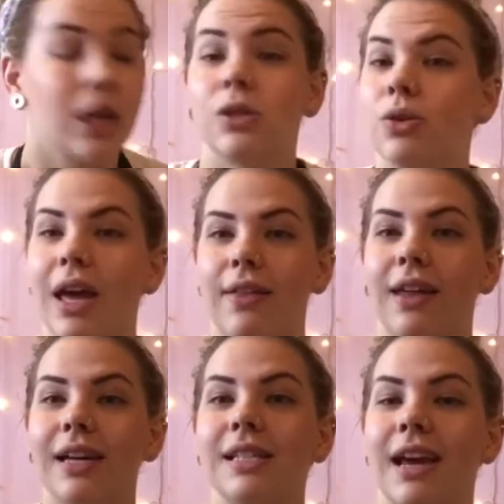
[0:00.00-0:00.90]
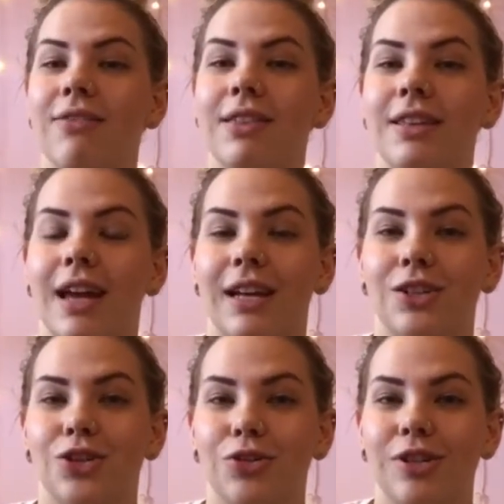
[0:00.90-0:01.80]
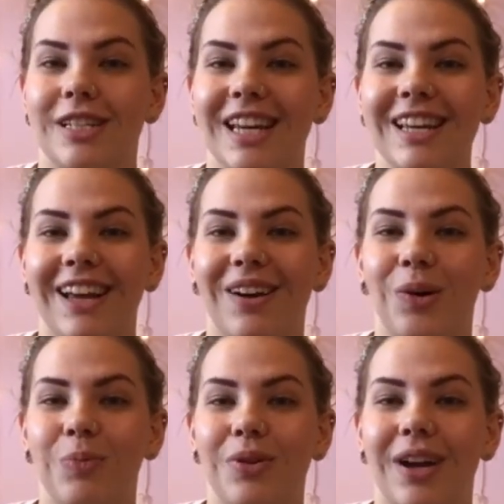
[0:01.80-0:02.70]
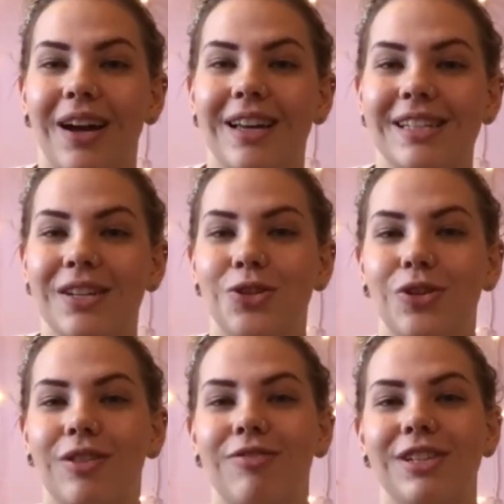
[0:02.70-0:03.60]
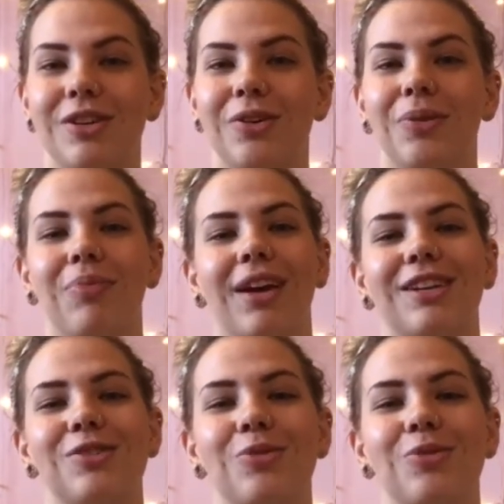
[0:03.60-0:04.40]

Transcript: So yeah, that is everything that I had to show you today. I hope you guys enjoyed the video. Thanks